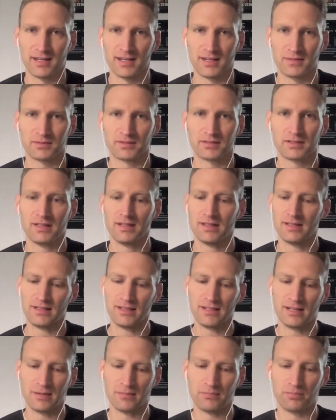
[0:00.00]
games
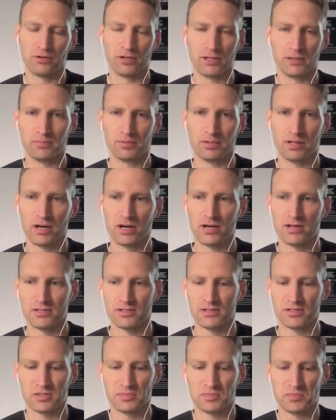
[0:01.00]
and putting players
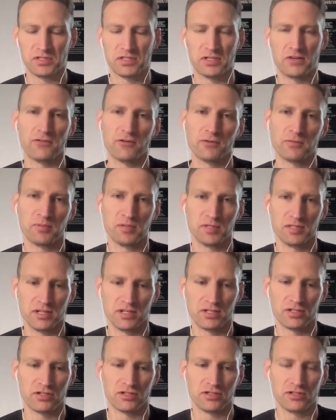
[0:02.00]
in specific
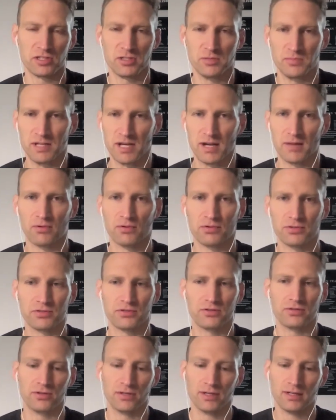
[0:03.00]
positions to be able
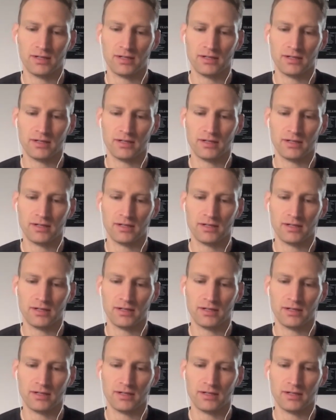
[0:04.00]
to